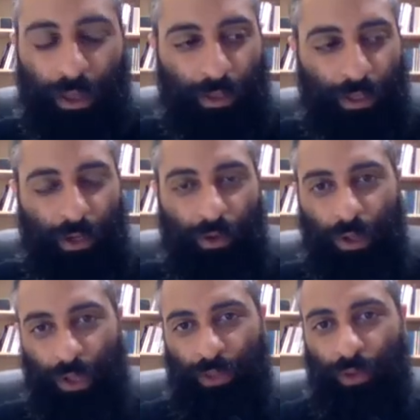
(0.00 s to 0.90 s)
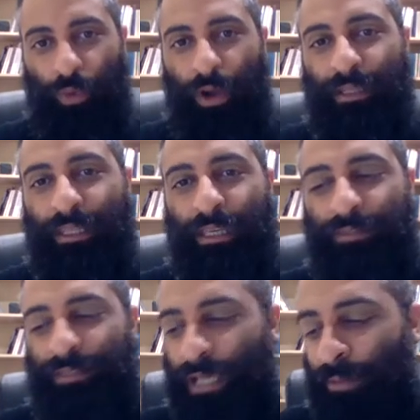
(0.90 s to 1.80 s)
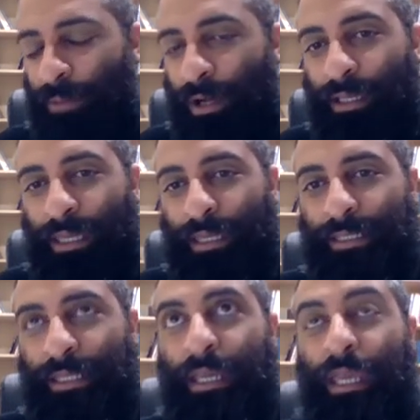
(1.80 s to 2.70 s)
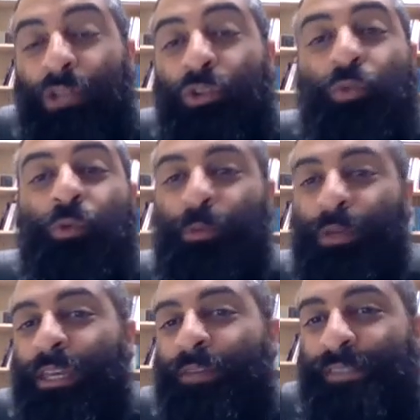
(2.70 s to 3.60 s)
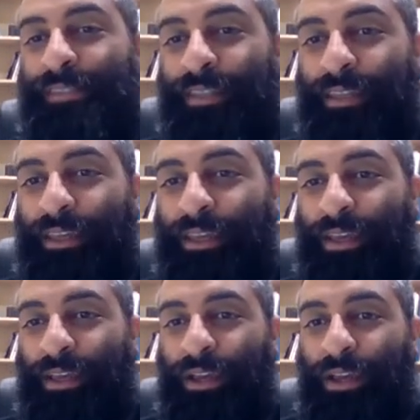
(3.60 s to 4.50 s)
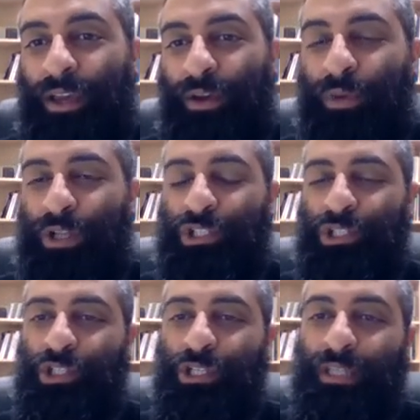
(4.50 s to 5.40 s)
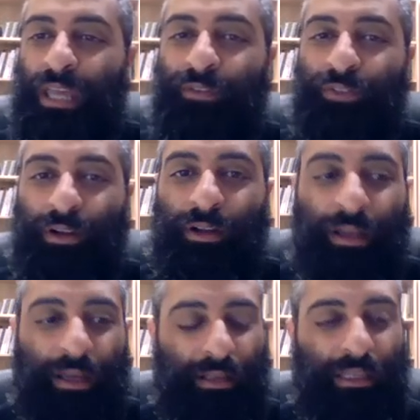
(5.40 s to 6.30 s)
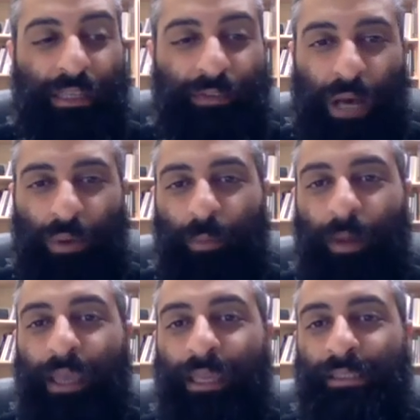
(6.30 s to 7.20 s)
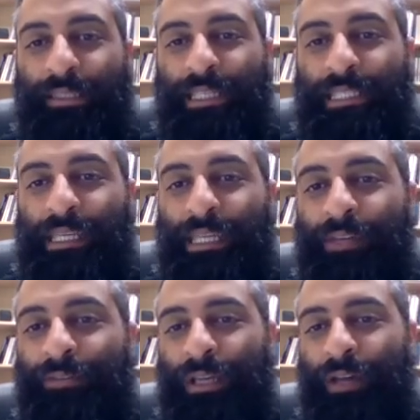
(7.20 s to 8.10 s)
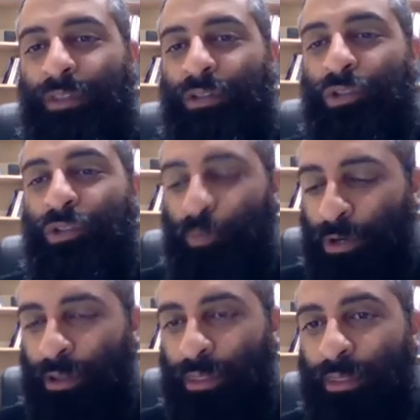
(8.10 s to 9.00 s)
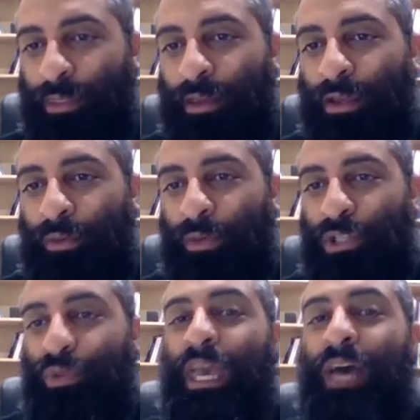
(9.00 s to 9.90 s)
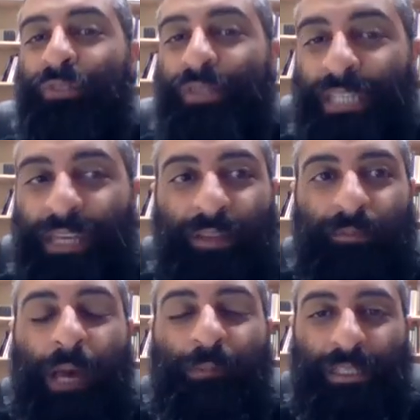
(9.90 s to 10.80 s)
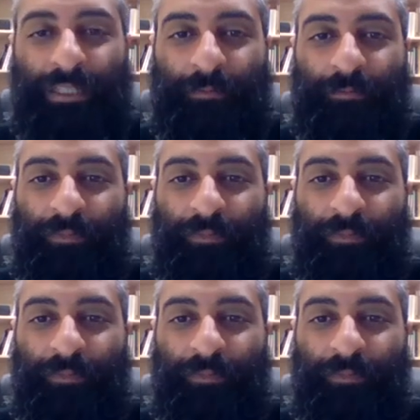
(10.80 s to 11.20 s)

You know, the one gift among his innumerable gifts which should never leave our minds is the gift of the new birth, which we have received in baptism,